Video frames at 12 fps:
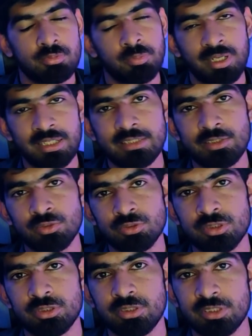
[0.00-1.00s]
by the
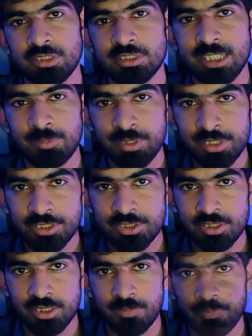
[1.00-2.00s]
user is the
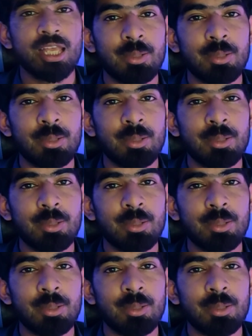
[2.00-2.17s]
application layer.